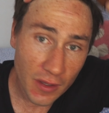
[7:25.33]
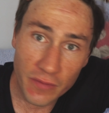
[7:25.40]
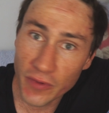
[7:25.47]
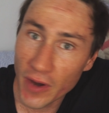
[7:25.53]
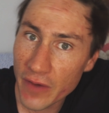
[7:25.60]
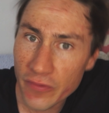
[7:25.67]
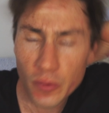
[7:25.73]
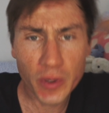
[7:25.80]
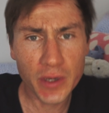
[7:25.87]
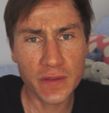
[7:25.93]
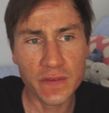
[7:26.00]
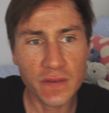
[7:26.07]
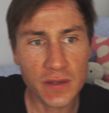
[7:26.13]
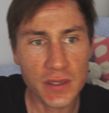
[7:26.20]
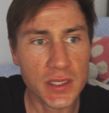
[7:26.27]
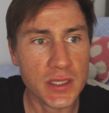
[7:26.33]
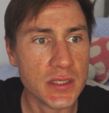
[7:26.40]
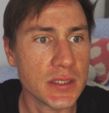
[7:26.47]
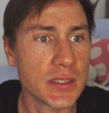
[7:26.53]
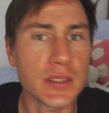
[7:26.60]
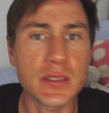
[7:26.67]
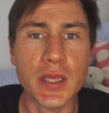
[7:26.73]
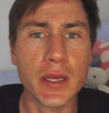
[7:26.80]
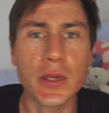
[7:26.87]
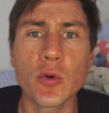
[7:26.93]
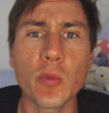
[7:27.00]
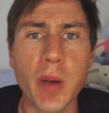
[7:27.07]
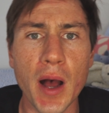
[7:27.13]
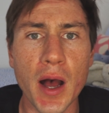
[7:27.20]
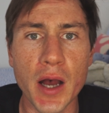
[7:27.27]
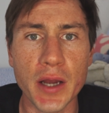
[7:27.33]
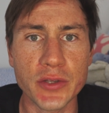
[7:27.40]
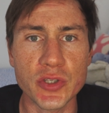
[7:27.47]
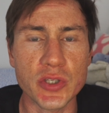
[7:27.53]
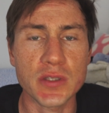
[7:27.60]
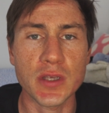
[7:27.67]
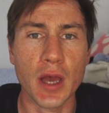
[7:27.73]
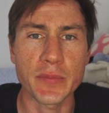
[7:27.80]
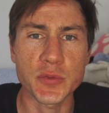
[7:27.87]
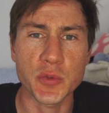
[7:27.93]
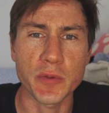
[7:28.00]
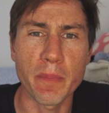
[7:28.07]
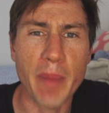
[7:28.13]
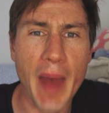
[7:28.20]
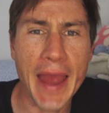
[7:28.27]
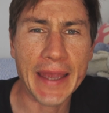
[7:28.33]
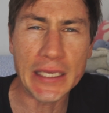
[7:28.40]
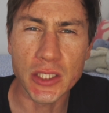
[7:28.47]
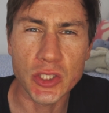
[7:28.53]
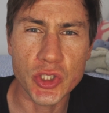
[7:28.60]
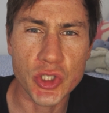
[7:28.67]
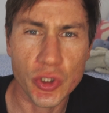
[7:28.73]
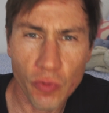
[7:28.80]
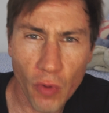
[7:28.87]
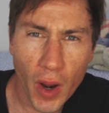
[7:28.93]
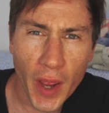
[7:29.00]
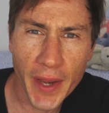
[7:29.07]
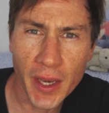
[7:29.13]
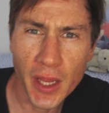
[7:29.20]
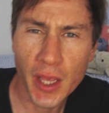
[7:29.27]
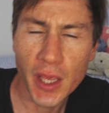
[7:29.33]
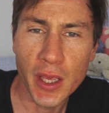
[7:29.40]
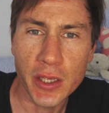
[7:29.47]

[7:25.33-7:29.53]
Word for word: For everyone in Sydney, Centennial Park just comes with baggage, right?